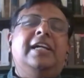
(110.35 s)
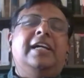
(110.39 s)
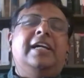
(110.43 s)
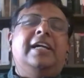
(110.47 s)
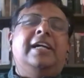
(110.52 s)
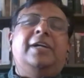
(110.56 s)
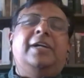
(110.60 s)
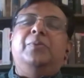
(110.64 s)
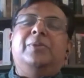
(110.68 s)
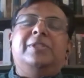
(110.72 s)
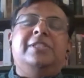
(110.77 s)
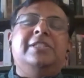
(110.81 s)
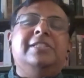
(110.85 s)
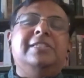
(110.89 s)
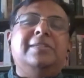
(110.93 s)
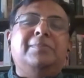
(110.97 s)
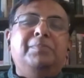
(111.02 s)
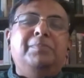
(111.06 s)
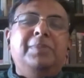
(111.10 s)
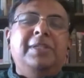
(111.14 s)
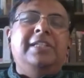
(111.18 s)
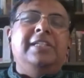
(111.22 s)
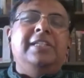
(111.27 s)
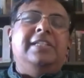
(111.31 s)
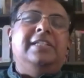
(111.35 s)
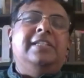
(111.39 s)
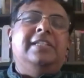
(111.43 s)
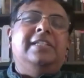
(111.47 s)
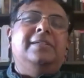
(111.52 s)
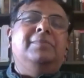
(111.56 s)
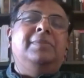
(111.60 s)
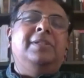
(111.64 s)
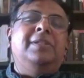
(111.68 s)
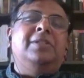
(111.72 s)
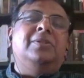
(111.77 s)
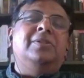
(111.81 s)
and which is a pity,
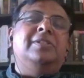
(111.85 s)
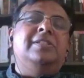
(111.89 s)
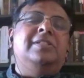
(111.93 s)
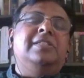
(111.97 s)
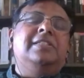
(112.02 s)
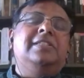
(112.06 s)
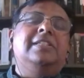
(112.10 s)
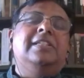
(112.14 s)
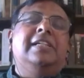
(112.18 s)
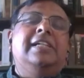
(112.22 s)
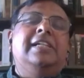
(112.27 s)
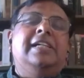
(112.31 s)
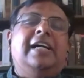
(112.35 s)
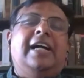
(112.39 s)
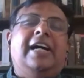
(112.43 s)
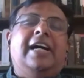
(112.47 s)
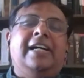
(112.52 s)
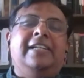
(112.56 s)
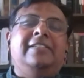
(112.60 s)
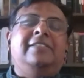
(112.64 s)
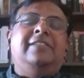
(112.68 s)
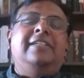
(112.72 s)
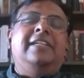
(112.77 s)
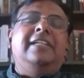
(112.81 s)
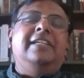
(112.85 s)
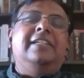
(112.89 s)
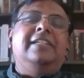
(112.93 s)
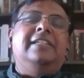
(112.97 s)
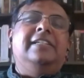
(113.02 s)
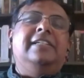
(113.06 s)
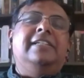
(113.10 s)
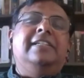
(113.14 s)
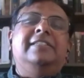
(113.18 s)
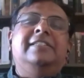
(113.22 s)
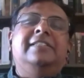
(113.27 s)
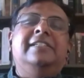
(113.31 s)
because I think
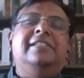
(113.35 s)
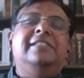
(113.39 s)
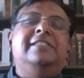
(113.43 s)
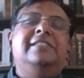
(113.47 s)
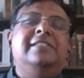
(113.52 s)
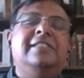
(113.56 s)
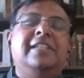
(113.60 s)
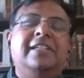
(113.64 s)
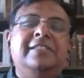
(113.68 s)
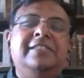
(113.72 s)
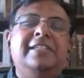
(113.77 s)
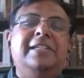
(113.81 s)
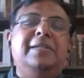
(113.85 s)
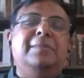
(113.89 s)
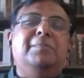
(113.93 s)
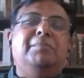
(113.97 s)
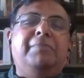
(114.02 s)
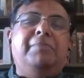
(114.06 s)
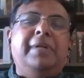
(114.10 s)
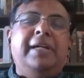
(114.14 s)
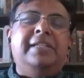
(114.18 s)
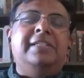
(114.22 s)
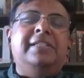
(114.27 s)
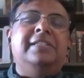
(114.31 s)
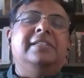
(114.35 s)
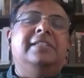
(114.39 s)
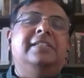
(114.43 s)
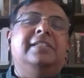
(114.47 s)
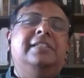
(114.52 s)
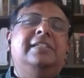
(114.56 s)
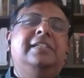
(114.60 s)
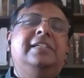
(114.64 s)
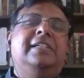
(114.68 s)
there is nothing better